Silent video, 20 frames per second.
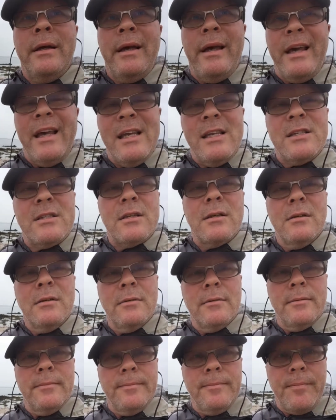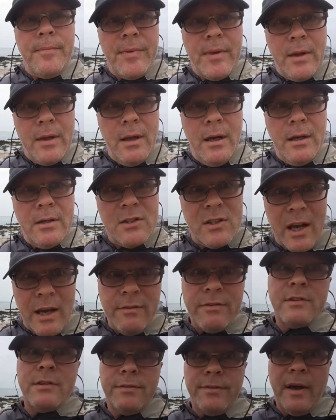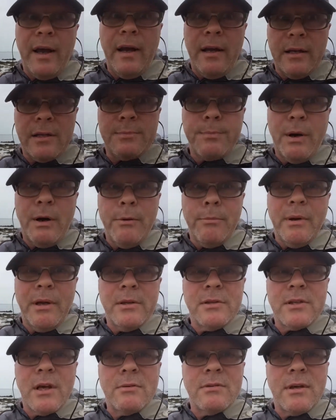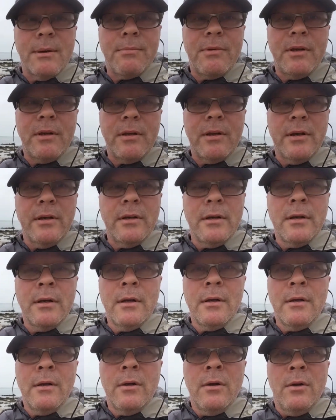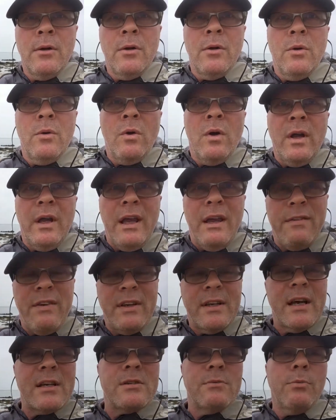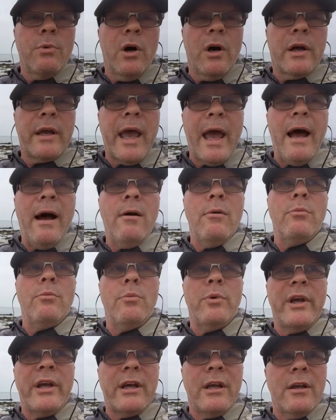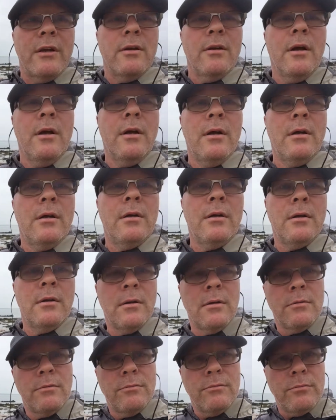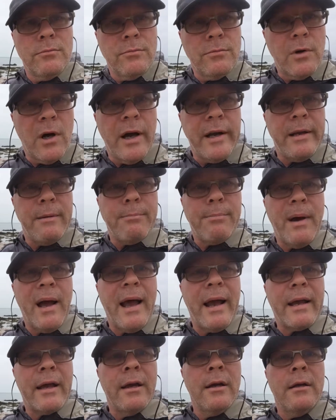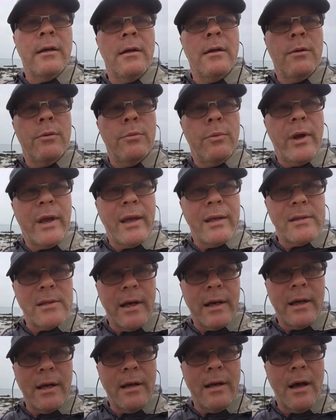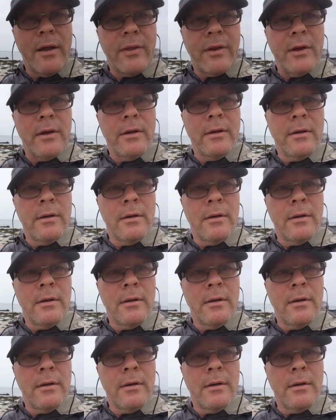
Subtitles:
is a safe to fail experiment? So something that, if it doesn't work out, we can ride it back, we can take another